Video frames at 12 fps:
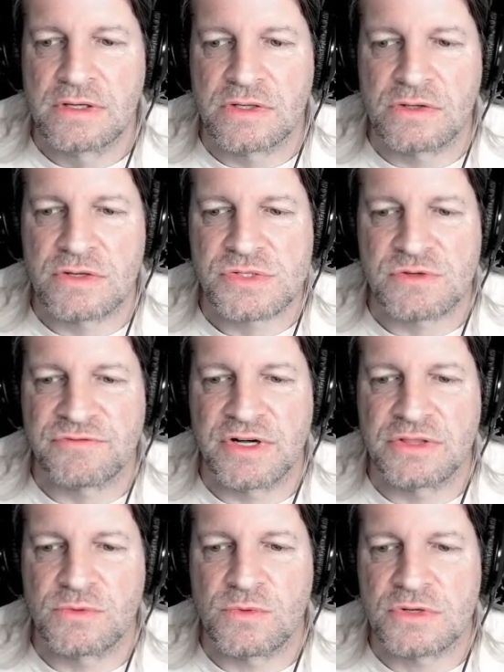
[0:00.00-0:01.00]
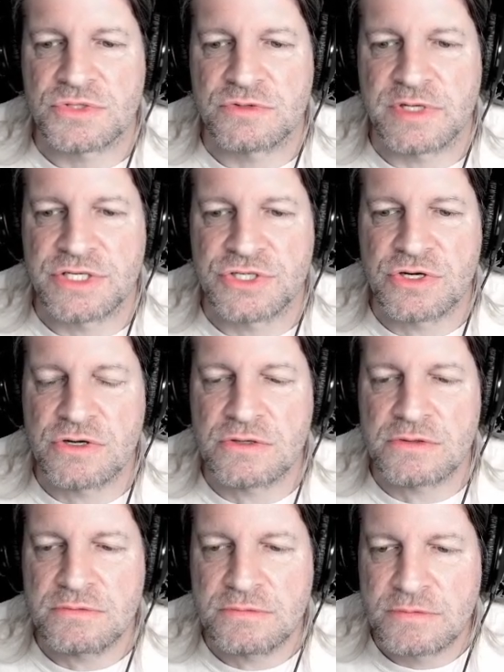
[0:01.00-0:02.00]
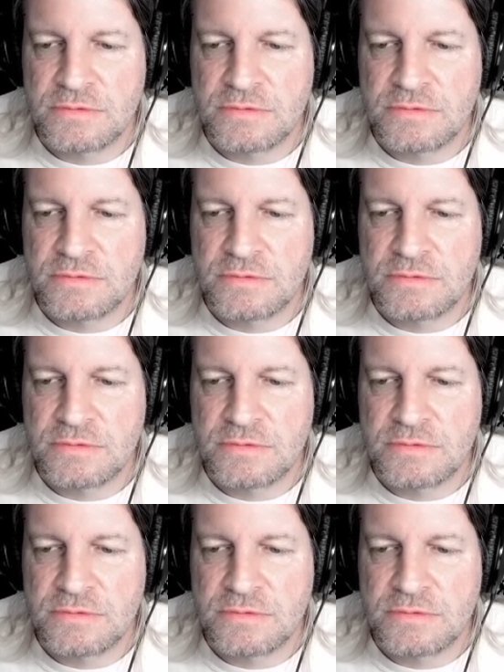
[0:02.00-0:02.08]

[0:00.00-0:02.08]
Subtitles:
You also find the Wall Street Journal